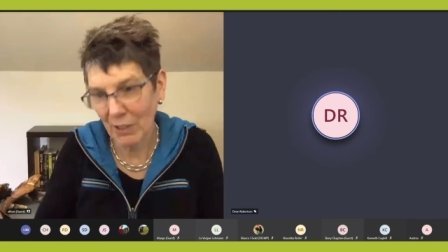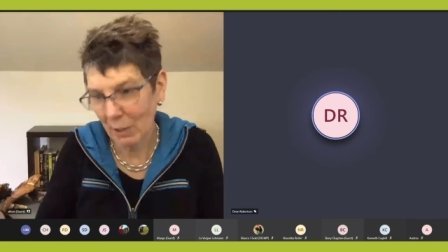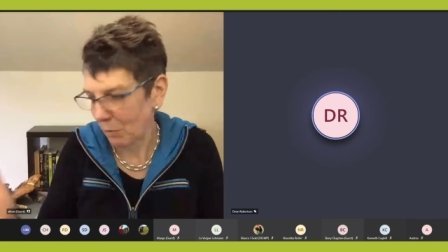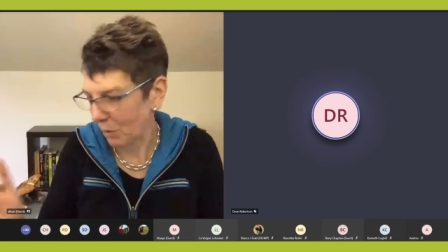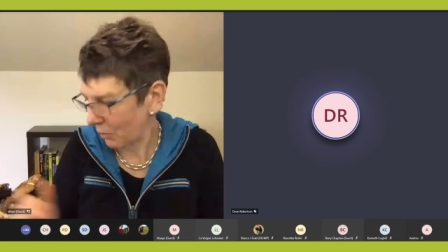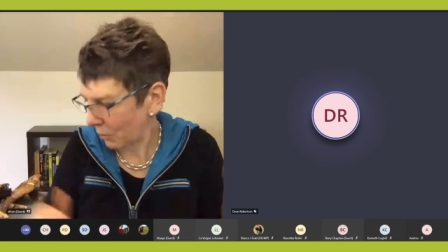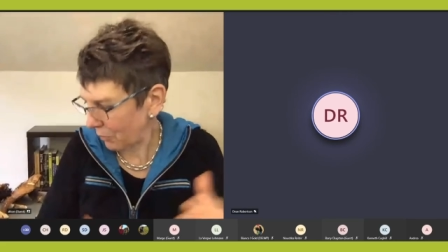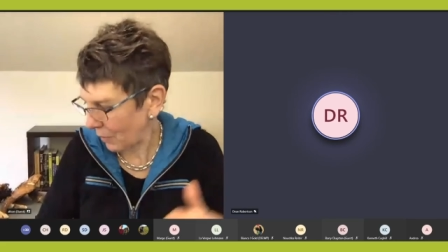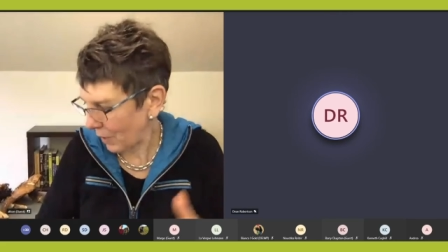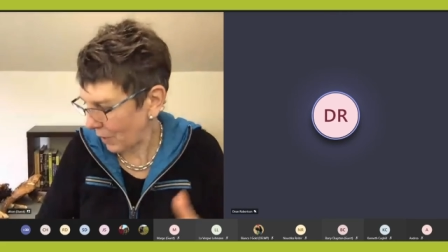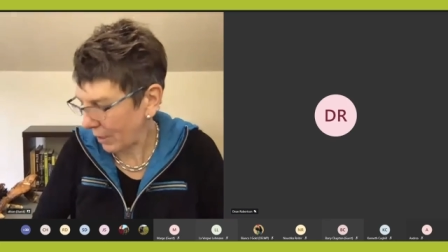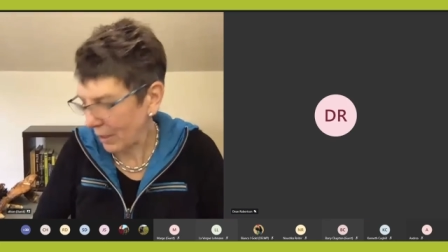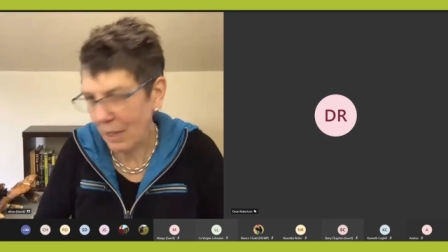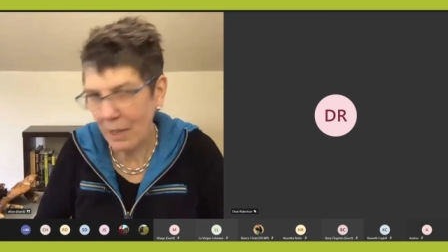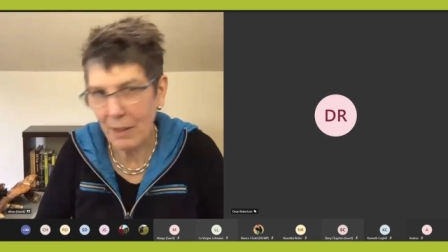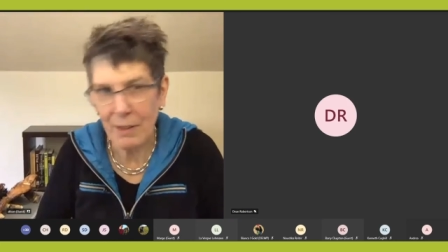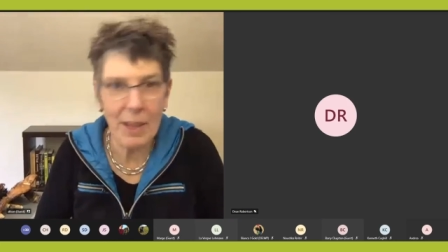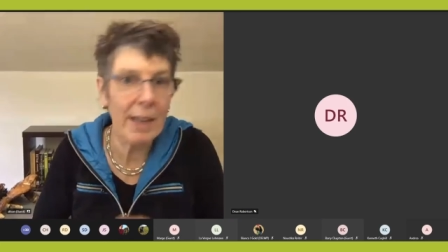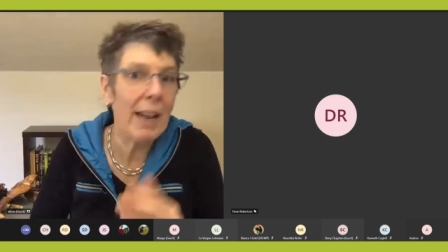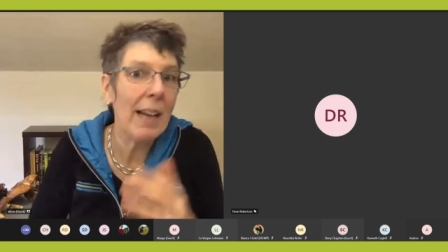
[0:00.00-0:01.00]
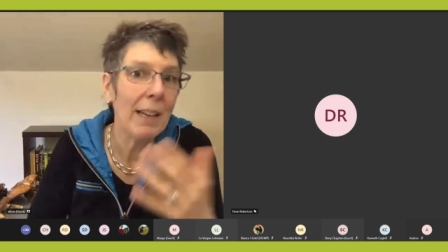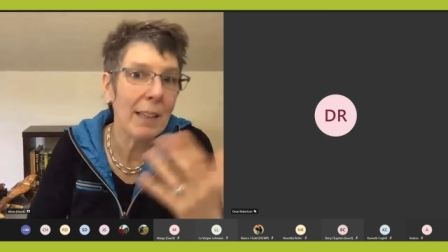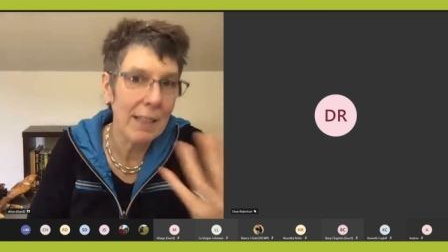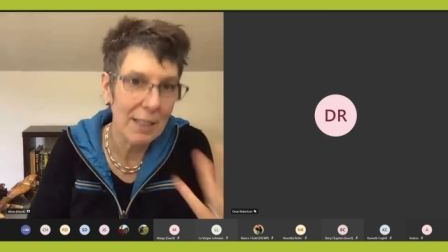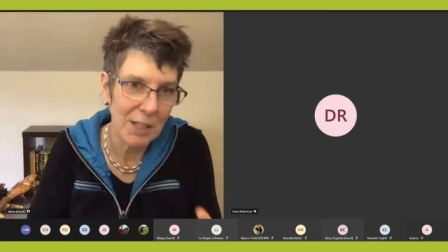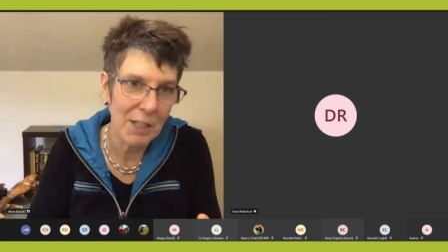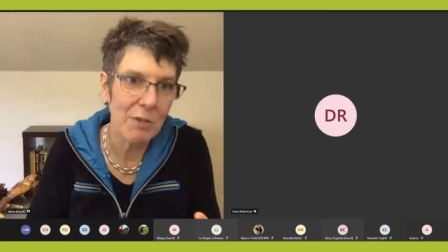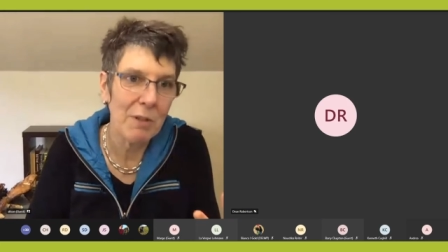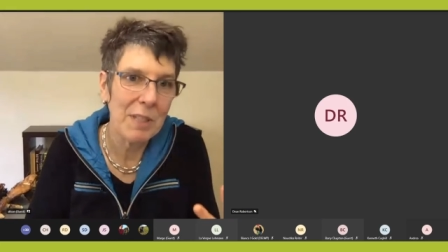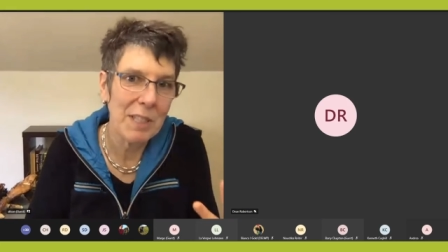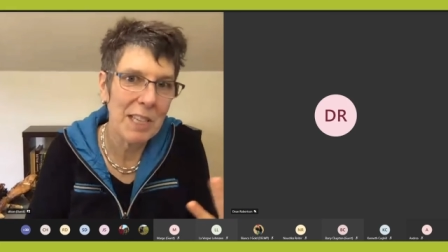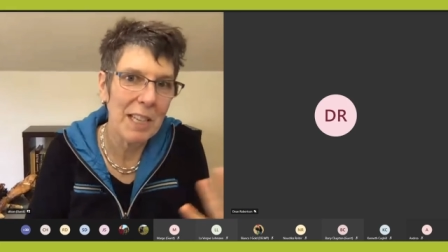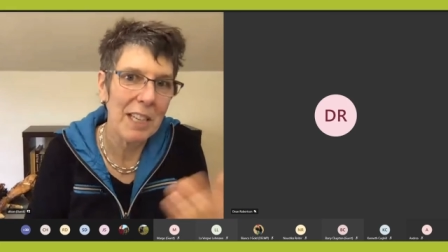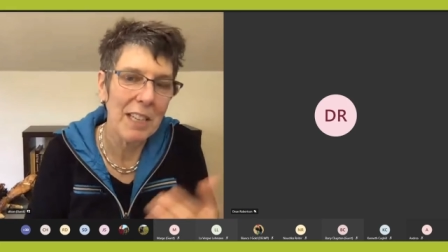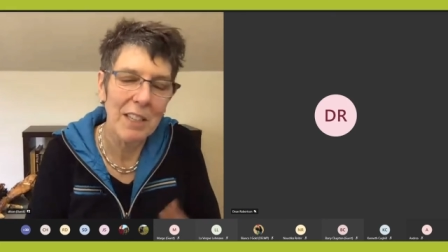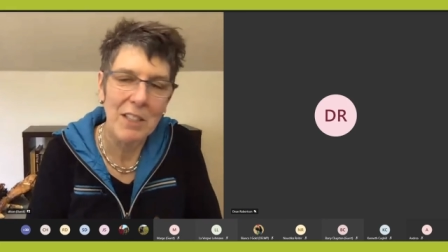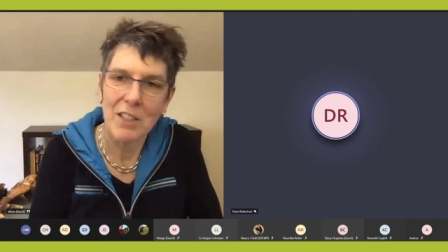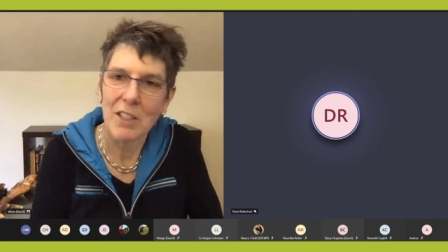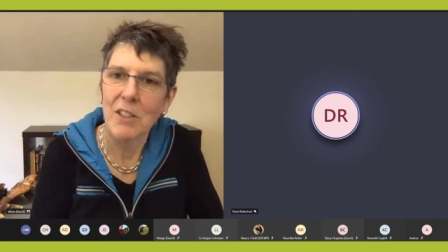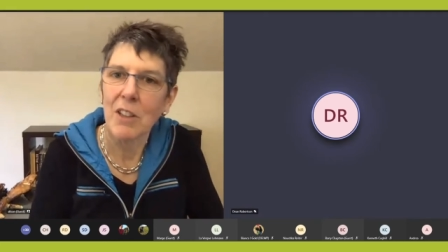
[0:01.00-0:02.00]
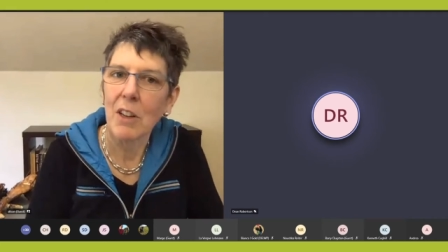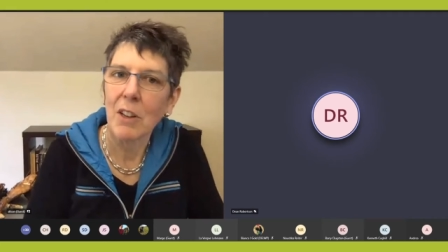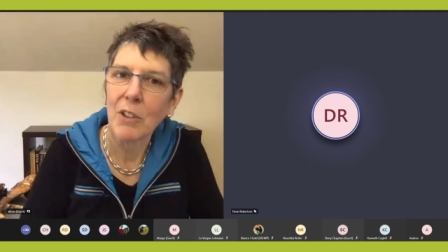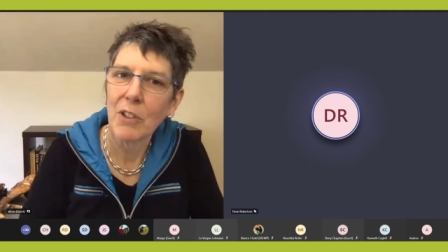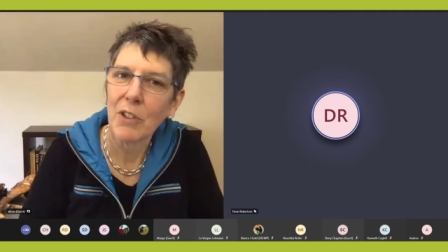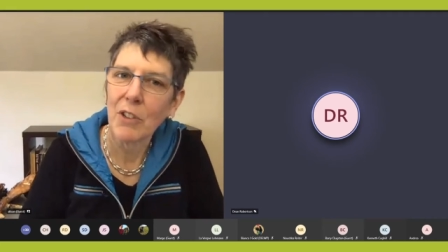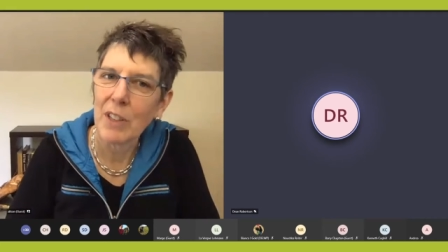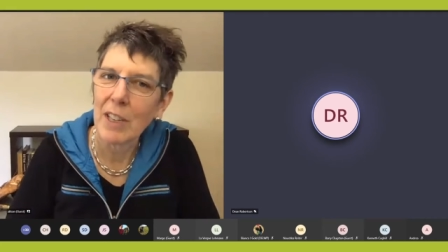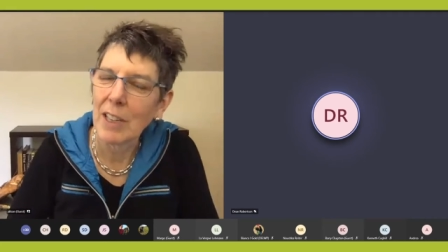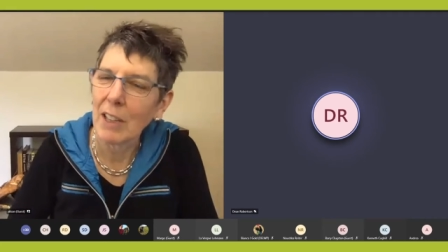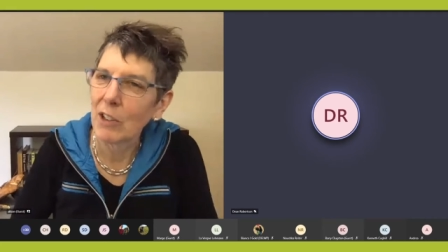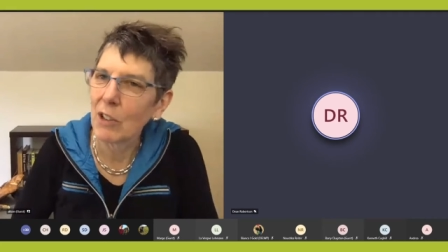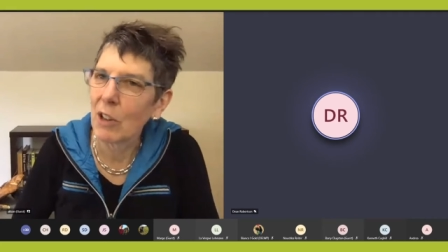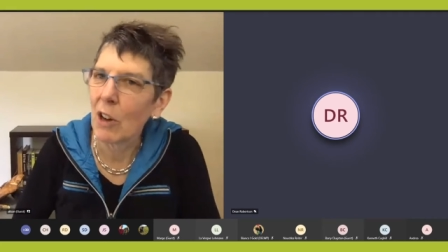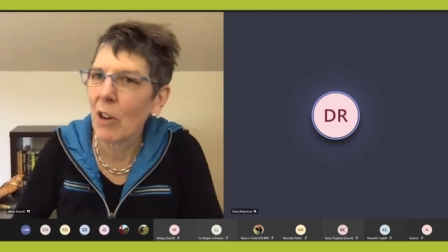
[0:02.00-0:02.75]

some of the fungi that are less resilient to those things.